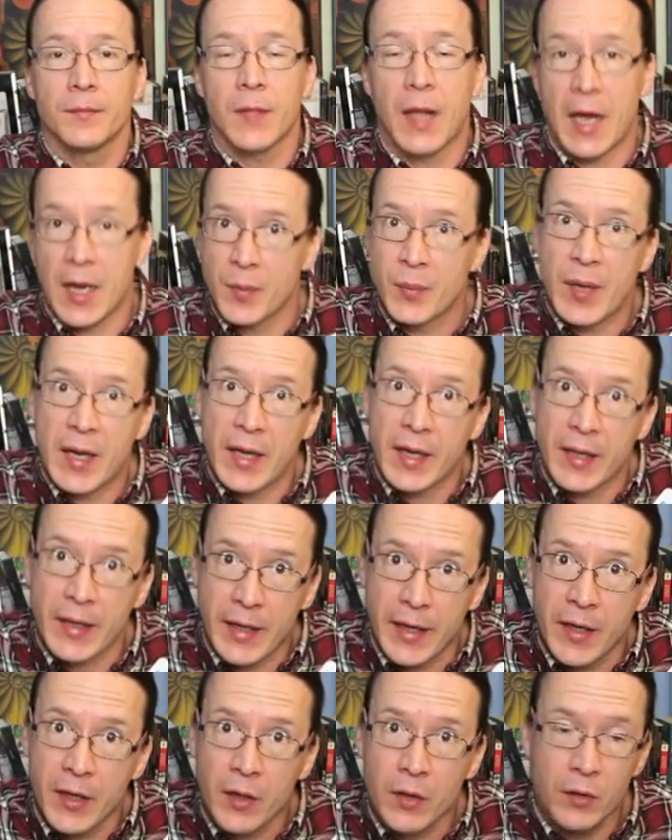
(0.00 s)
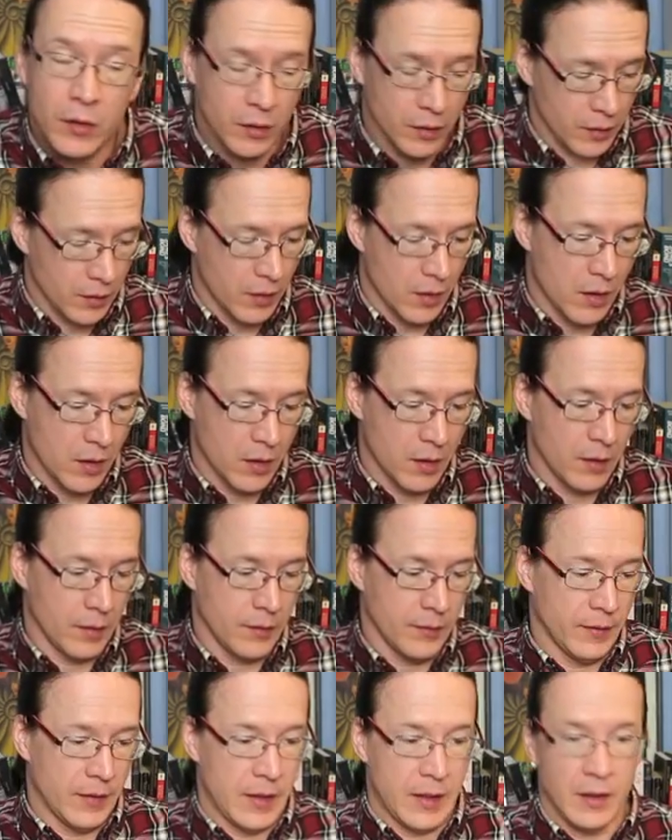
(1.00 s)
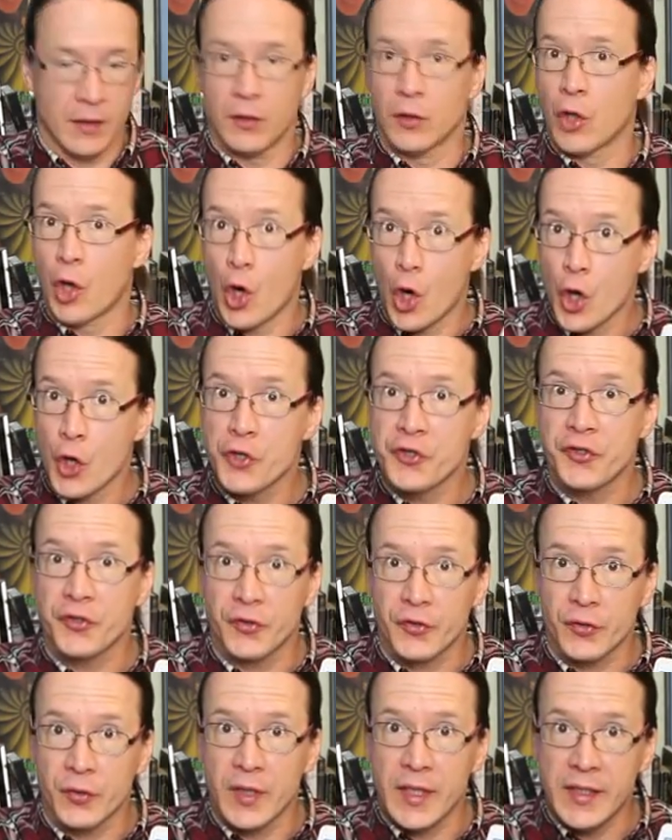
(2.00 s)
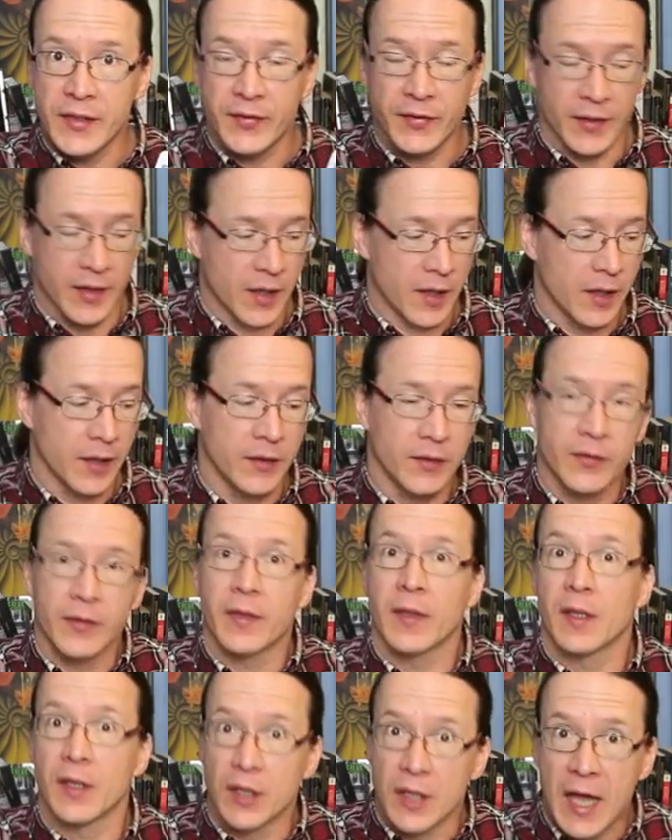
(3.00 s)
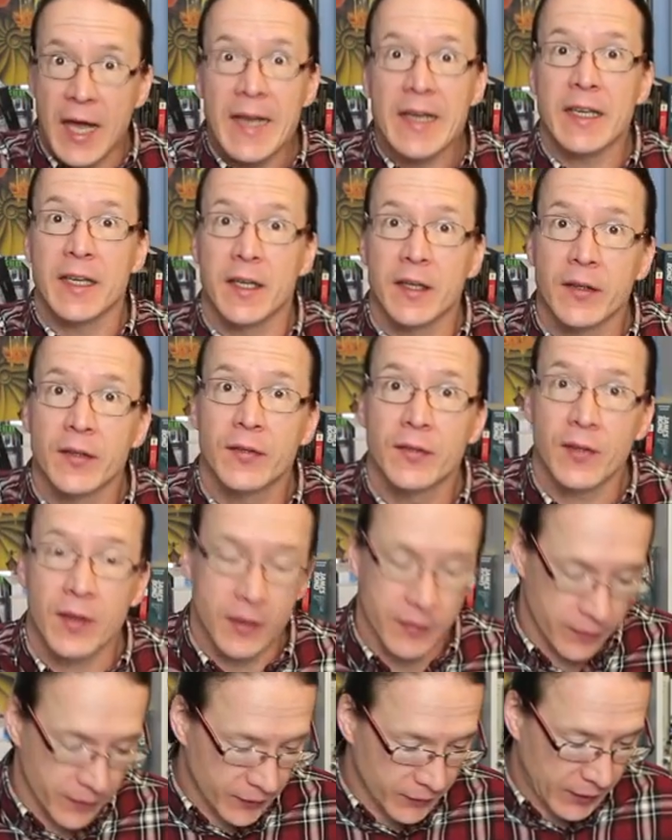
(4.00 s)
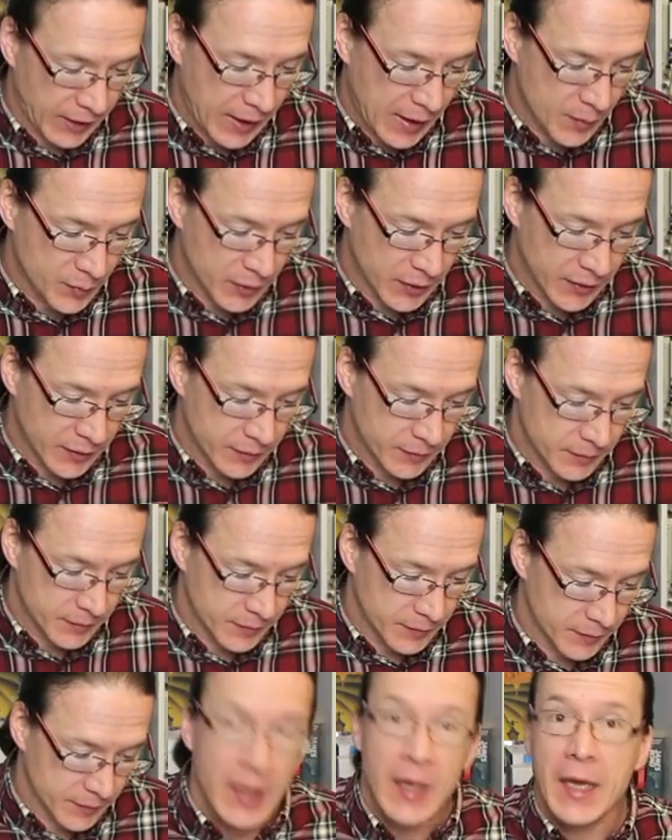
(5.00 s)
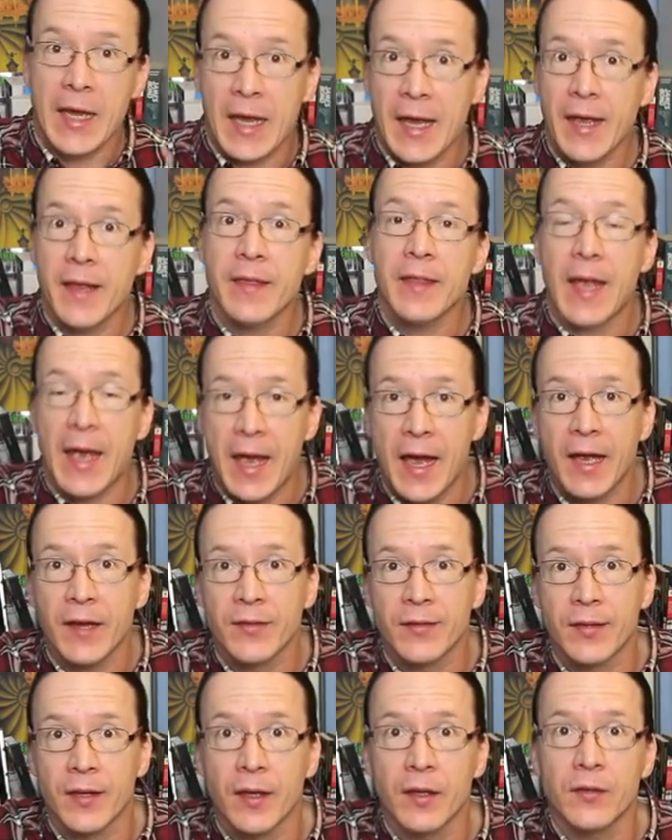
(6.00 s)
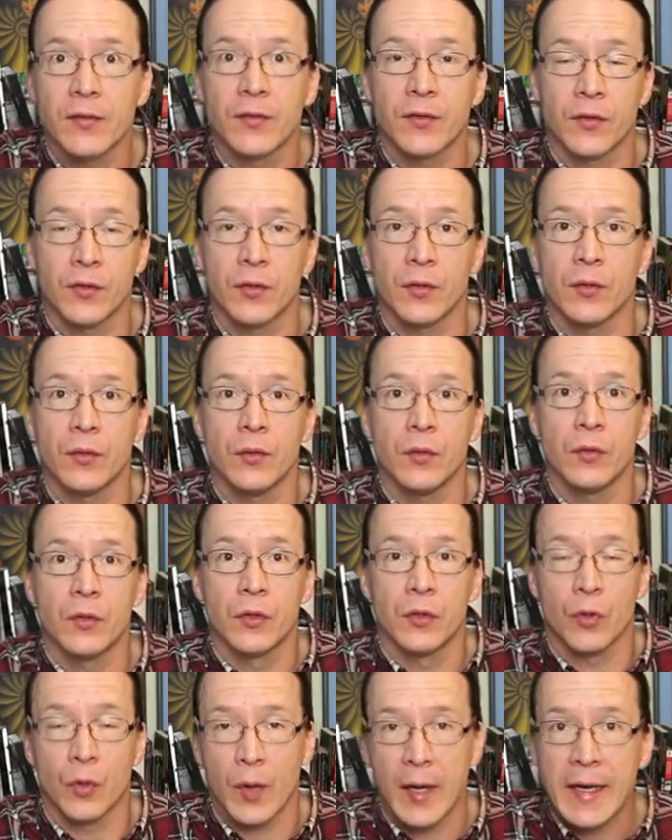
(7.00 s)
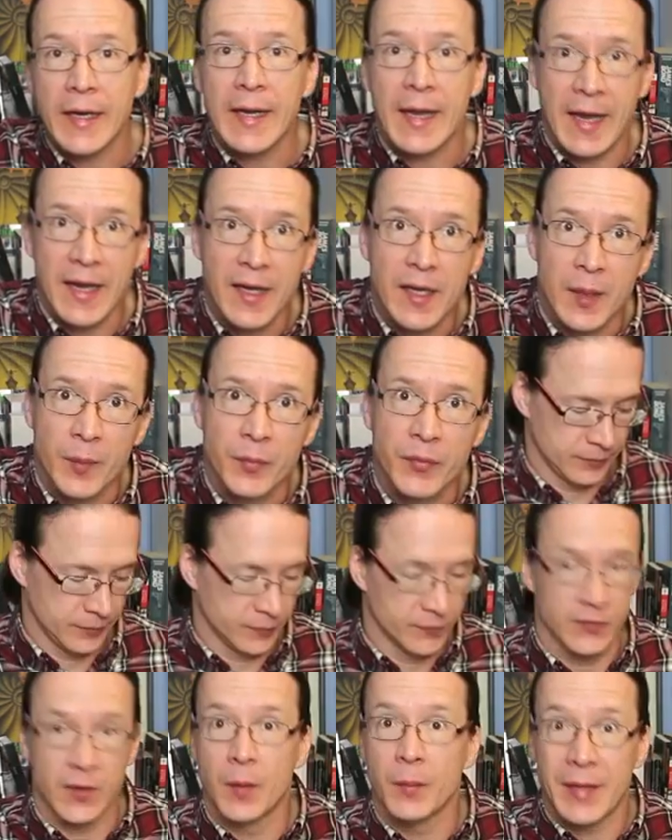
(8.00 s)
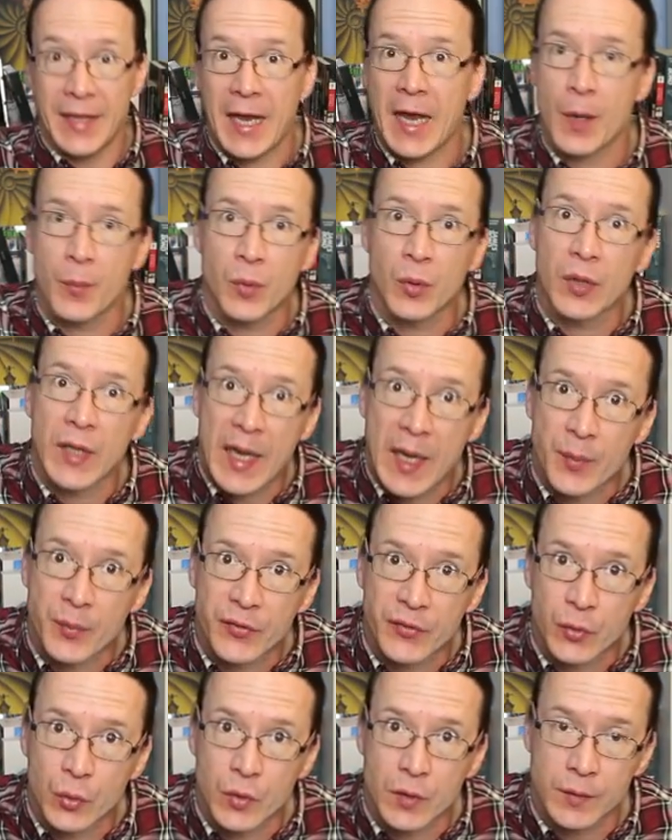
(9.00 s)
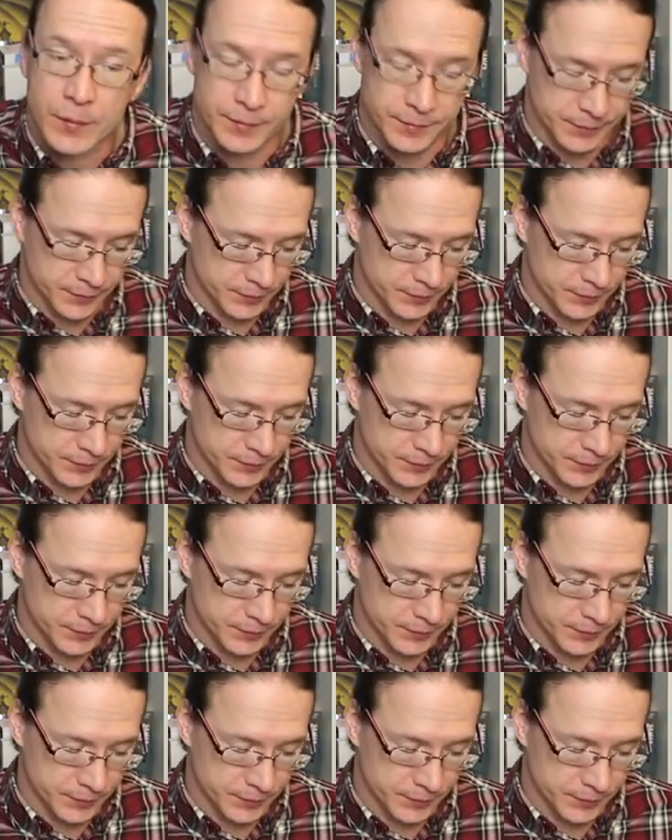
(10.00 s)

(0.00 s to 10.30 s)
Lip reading: iPad Air are the large screen size, the lightness of the tablet, and the access to great apps from the Apple App Store.